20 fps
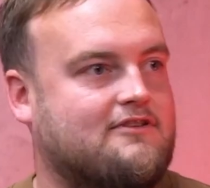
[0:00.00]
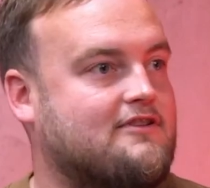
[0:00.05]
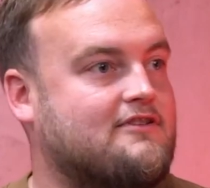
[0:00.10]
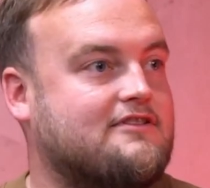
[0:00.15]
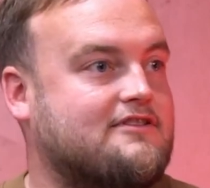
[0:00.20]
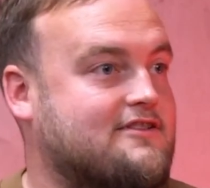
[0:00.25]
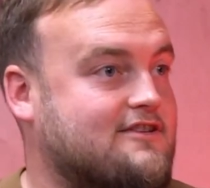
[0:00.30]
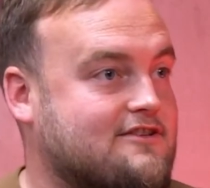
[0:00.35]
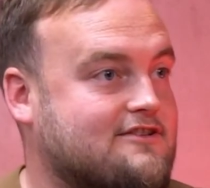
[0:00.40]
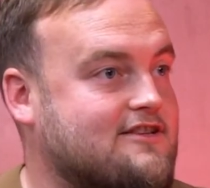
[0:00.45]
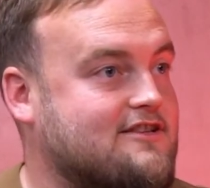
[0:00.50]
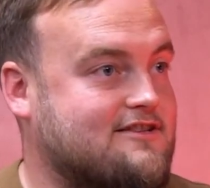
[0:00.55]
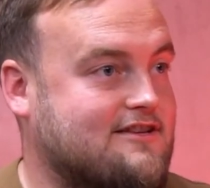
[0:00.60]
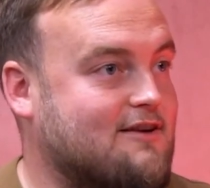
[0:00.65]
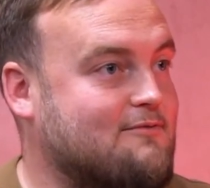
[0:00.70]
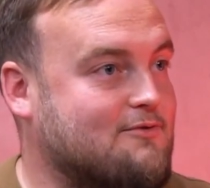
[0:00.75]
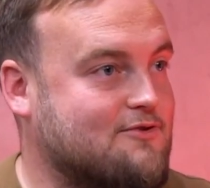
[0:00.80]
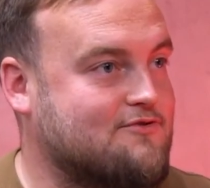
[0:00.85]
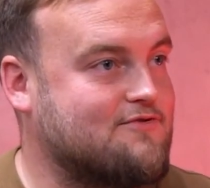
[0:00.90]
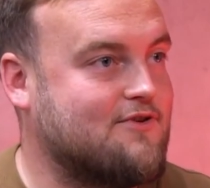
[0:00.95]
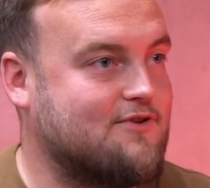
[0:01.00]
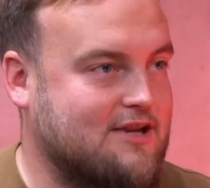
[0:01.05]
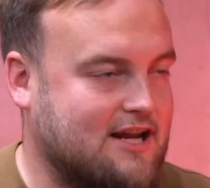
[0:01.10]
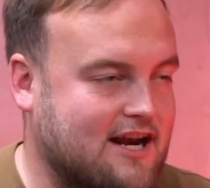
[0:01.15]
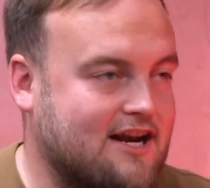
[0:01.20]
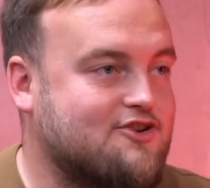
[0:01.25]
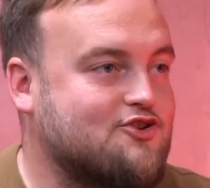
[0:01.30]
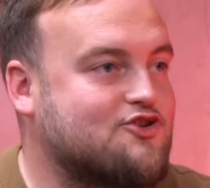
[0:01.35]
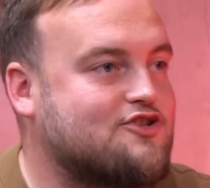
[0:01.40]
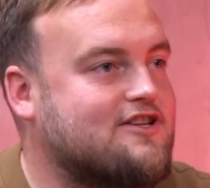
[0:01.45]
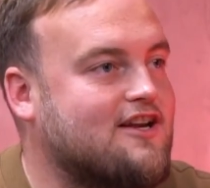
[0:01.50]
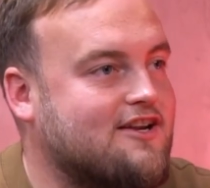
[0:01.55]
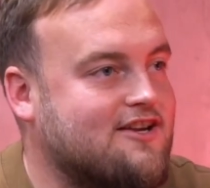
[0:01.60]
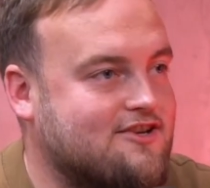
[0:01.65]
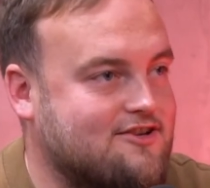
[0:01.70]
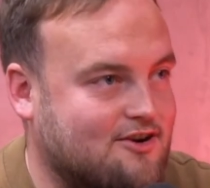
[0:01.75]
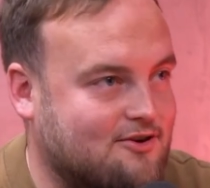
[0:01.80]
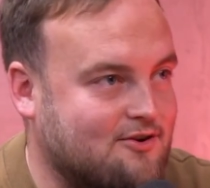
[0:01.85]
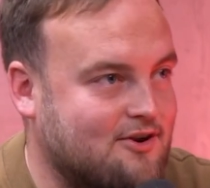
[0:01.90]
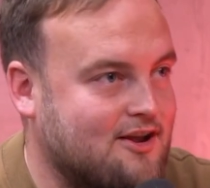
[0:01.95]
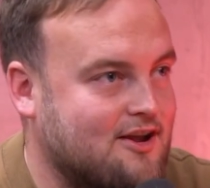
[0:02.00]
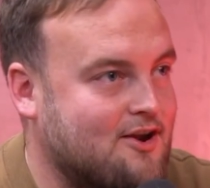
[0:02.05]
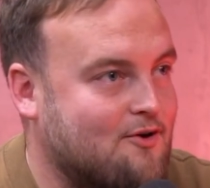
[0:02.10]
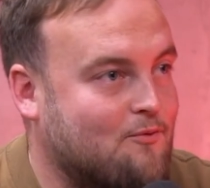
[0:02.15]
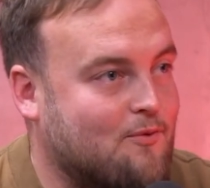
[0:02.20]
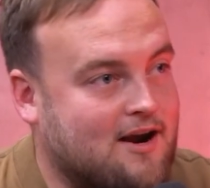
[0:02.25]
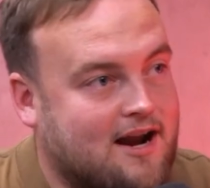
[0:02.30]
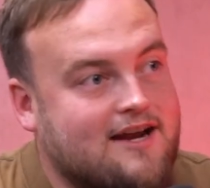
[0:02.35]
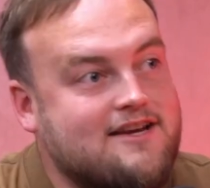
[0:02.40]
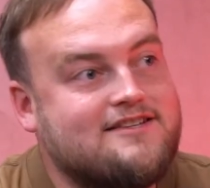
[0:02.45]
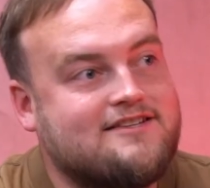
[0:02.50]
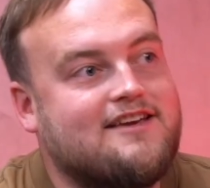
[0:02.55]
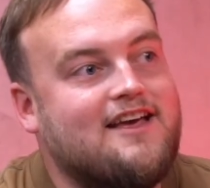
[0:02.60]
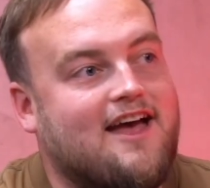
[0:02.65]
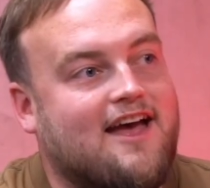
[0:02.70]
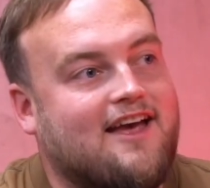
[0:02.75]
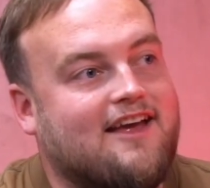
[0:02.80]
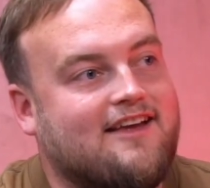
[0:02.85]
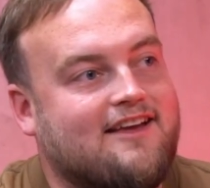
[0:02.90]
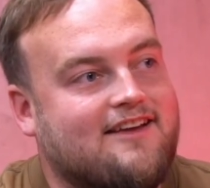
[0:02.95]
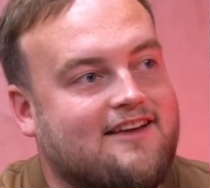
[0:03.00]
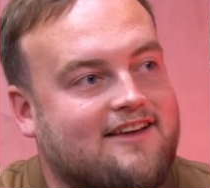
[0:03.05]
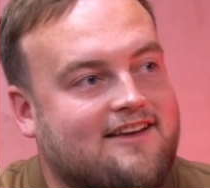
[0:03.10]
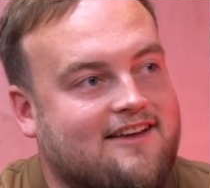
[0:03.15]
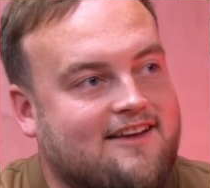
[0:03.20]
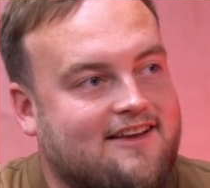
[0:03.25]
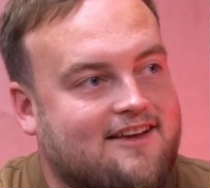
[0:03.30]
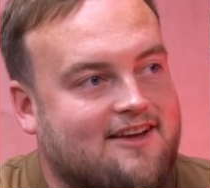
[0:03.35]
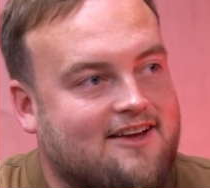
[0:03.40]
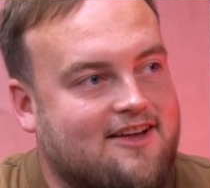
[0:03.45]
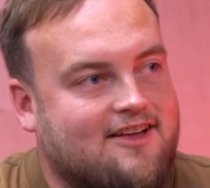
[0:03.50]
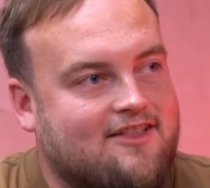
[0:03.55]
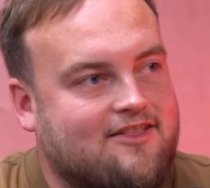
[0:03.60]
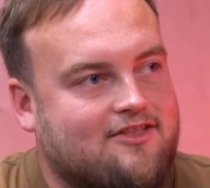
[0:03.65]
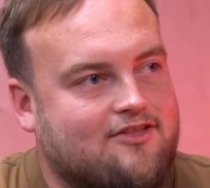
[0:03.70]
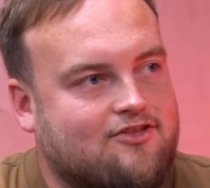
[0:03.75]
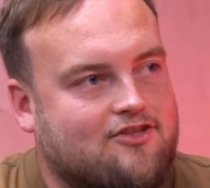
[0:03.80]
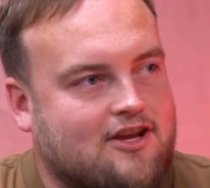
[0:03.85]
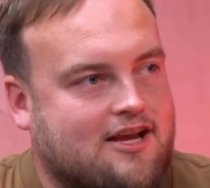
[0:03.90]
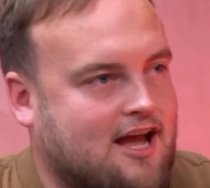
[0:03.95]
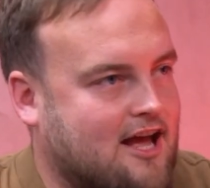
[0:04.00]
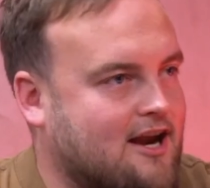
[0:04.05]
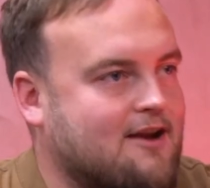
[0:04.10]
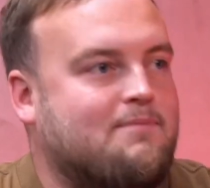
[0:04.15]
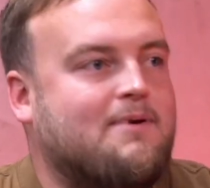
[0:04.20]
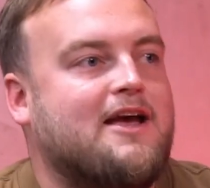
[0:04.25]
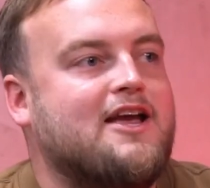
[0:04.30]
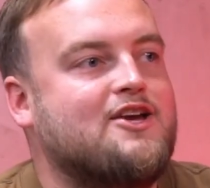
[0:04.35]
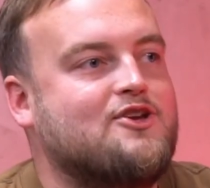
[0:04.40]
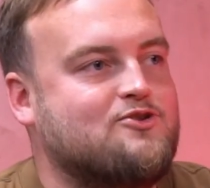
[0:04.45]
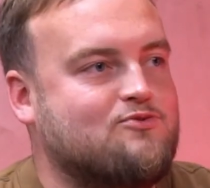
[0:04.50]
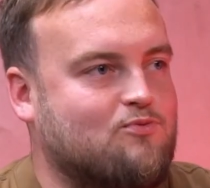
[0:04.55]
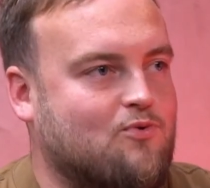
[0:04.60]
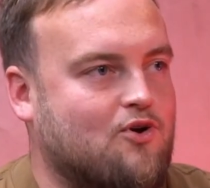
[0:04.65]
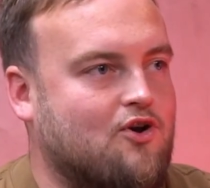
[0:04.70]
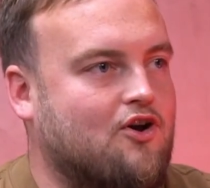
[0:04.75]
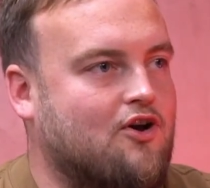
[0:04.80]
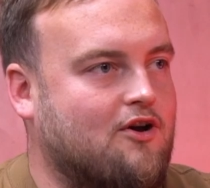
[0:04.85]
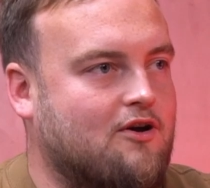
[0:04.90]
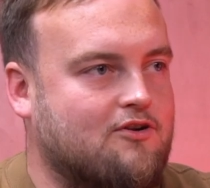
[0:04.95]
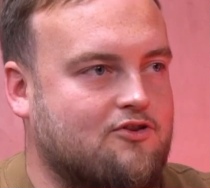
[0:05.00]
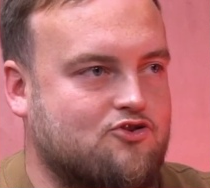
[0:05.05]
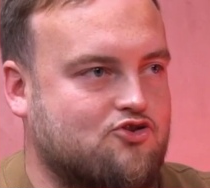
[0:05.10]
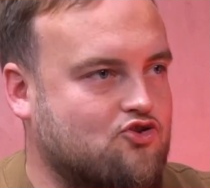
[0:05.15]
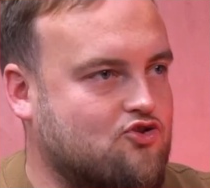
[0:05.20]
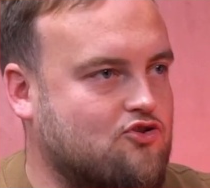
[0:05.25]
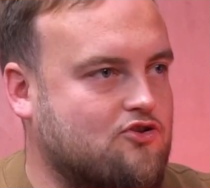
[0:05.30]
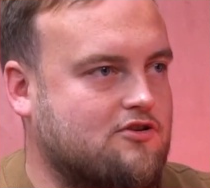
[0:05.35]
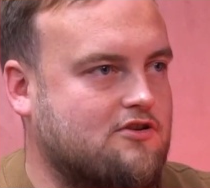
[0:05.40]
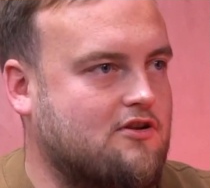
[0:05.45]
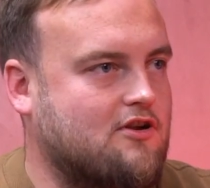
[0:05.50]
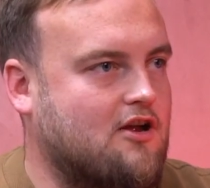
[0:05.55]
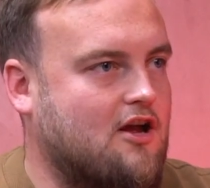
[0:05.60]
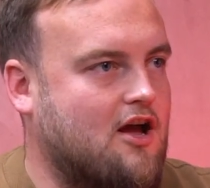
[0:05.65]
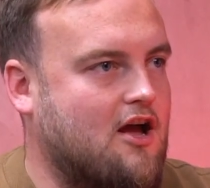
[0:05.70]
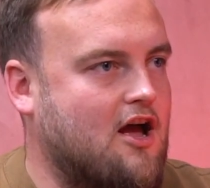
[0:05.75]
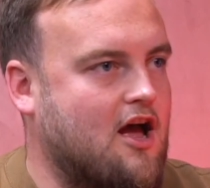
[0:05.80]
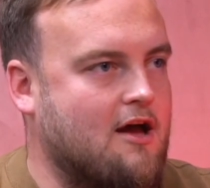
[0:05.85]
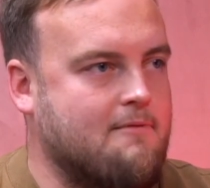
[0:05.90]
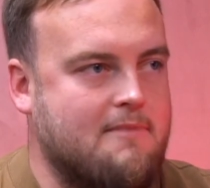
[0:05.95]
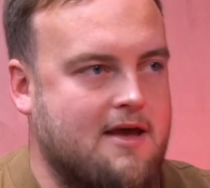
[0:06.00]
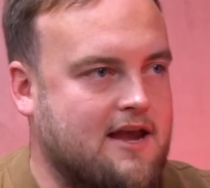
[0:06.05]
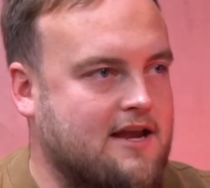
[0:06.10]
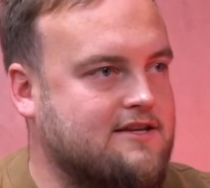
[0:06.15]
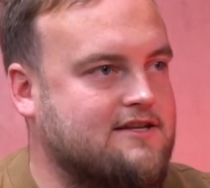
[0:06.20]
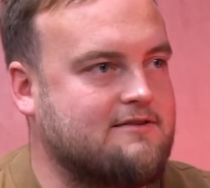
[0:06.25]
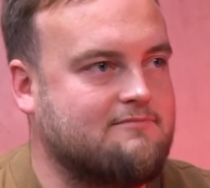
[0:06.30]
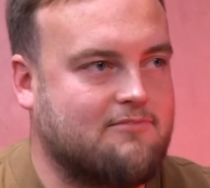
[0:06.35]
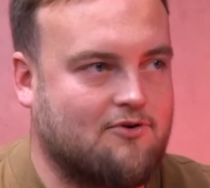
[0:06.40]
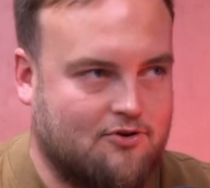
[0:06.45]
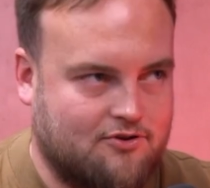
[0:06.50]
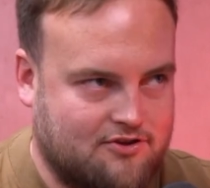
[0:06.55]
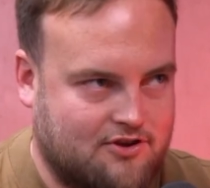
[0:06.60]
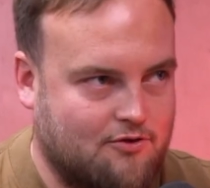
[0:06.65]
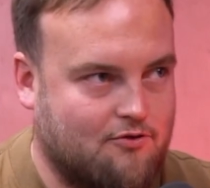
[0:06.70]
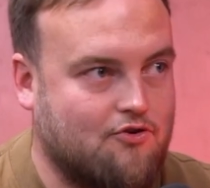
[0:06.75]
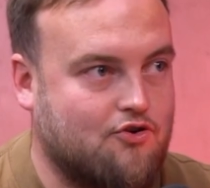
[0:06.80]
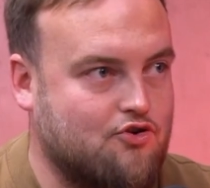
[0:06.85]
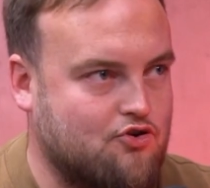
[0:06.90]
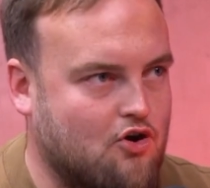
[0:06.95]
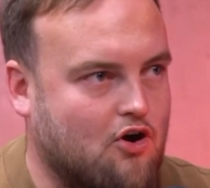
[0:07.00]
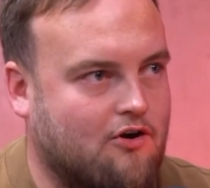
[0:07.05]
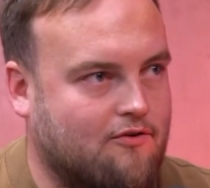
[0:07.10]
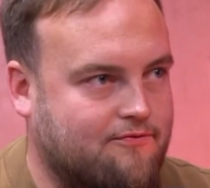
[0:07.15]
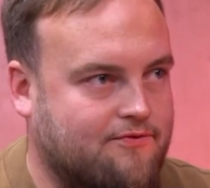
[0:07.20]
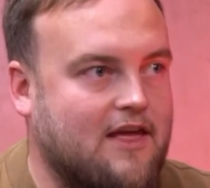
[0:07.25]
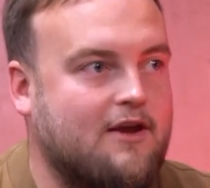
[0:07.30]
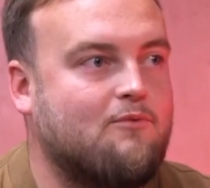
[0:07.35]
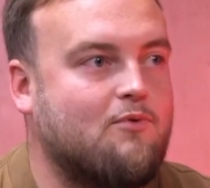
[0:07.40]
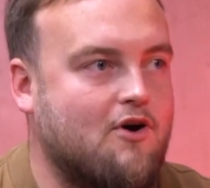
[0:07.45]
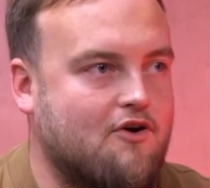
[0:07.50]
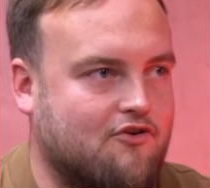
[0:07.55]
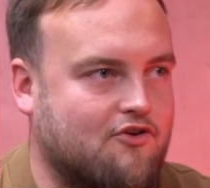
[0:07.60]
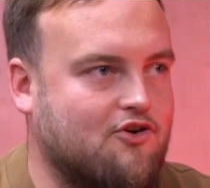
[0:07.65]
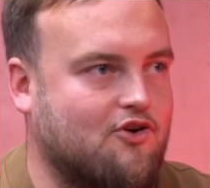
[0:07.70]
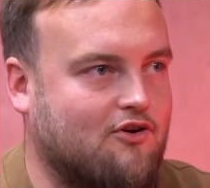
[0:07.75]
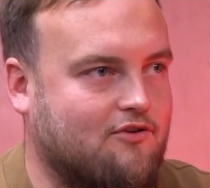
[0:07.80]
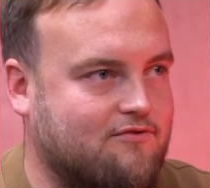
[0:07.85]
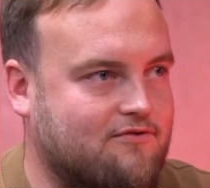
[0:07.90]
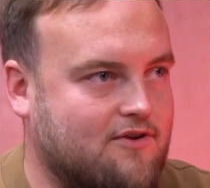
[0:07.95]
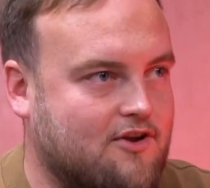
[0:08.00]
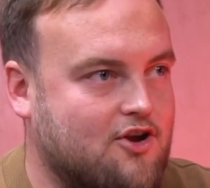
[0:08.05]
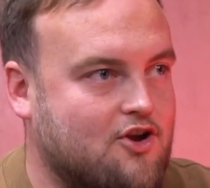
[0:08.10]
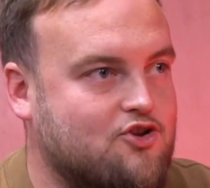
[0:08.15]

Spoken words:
This is how much food. Can I just tell you, Joe, when I say the canapes were amazing, but they were enough. They were enough.